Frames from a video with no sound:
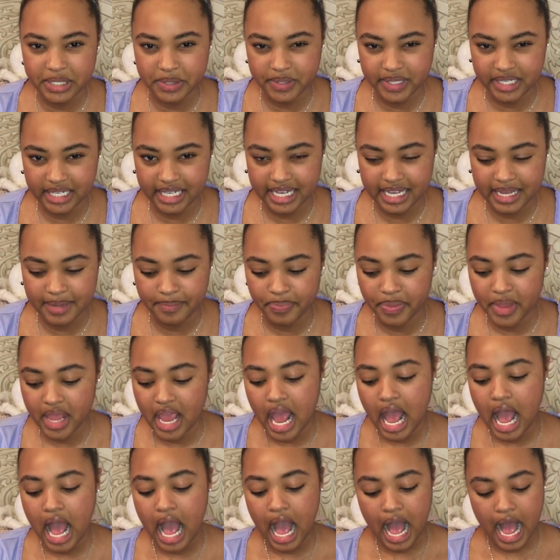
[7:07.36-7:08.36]
using it.
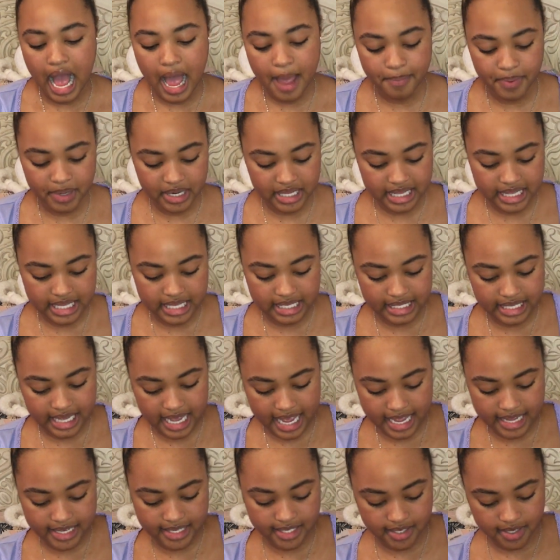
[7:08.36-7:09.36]
I put in this
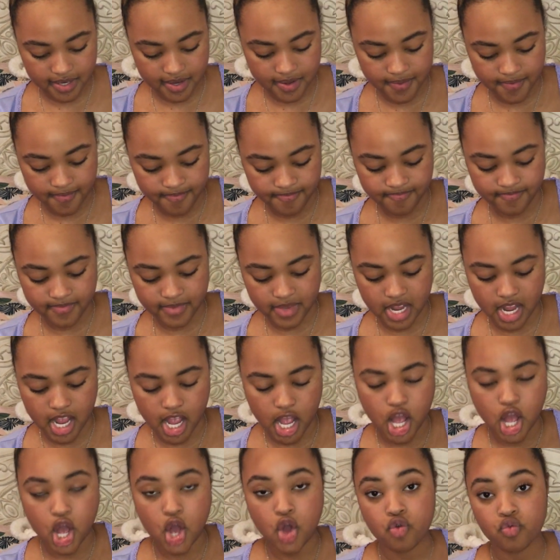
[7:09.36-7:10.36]
case
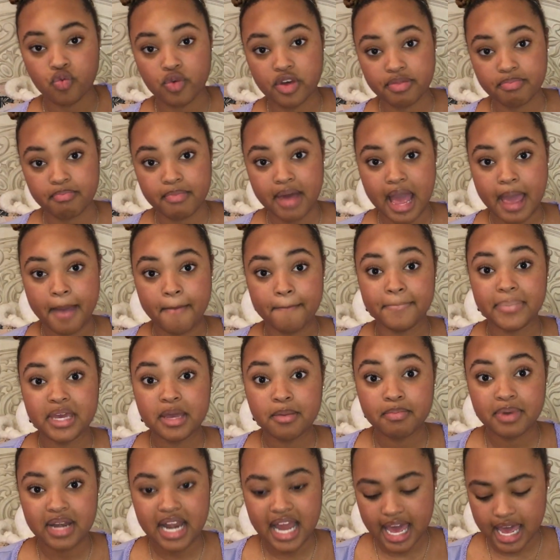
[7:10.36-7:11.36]
with my
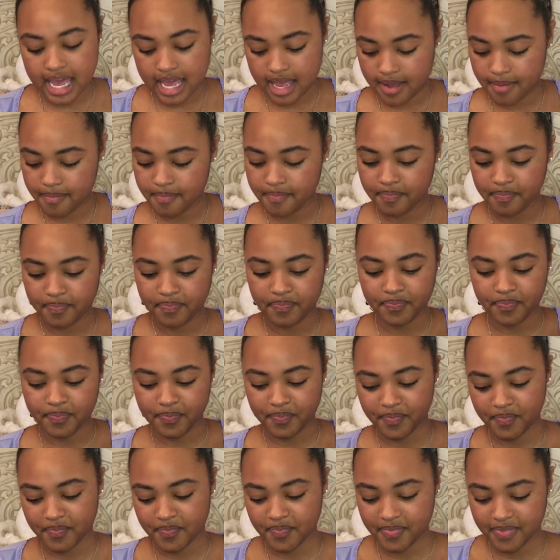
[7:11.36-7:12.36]
Bible.
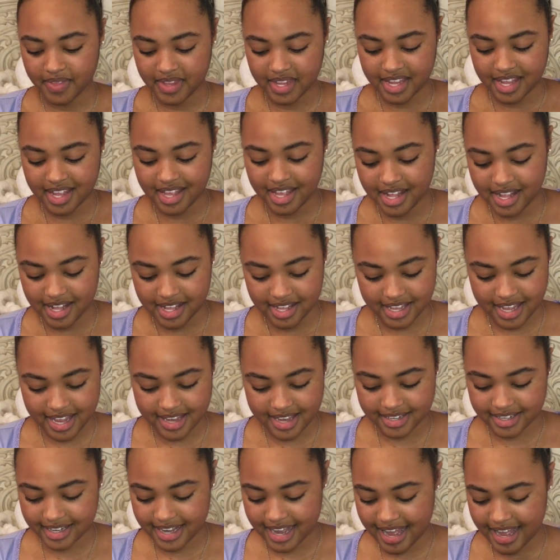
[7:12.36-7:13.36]

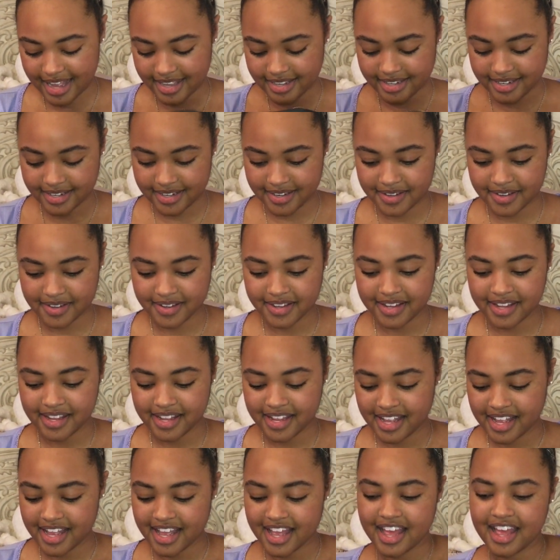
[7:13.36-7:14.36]
Yes, guys.
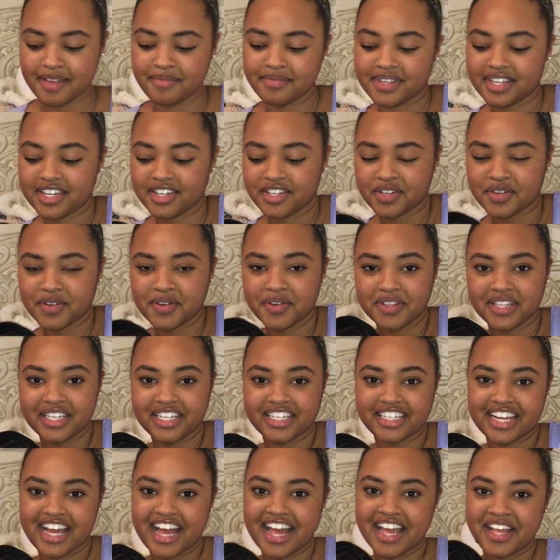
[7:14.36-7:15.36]
I'm such a holy
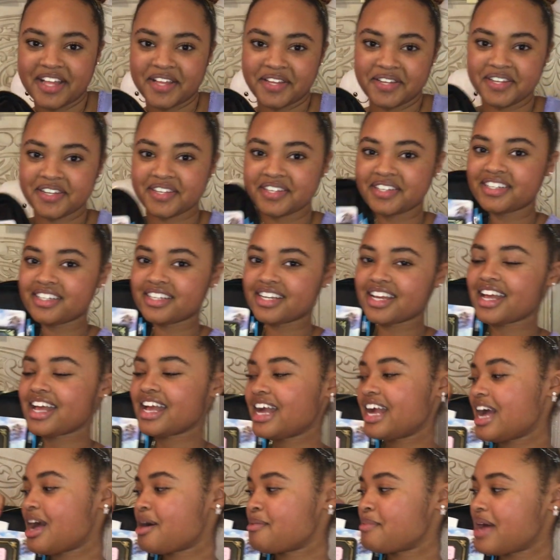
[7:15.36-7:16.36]
child.
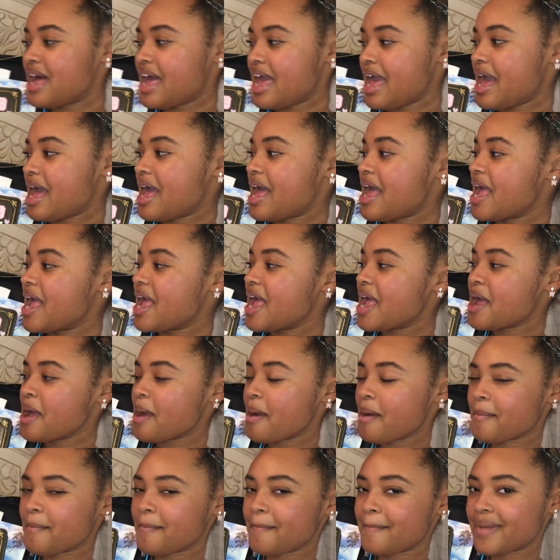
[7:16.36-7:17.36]
Got my
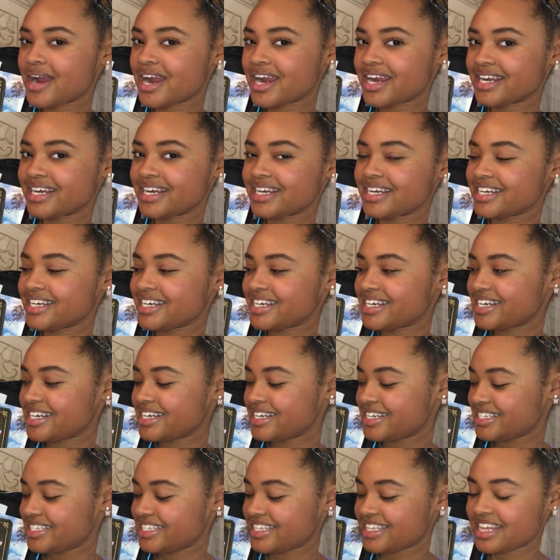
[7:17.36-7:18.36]

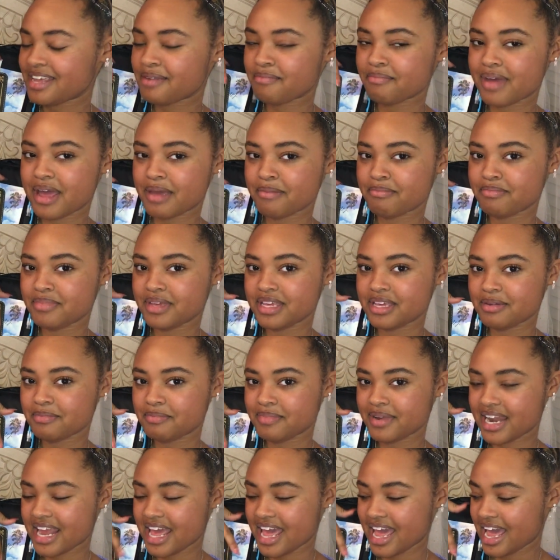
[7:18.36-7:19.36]
markers and then my
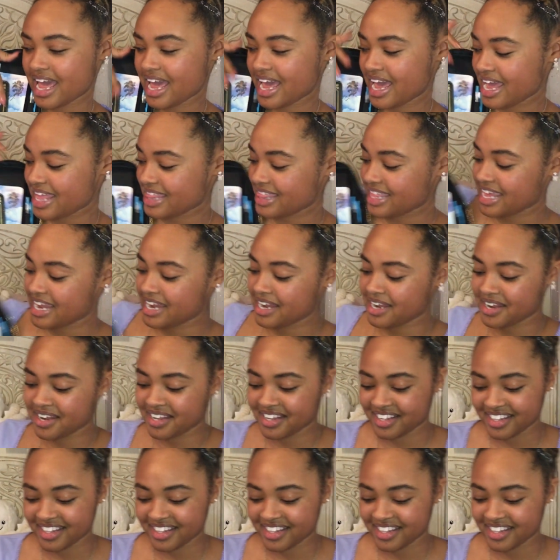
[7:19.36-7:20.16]
Bible and then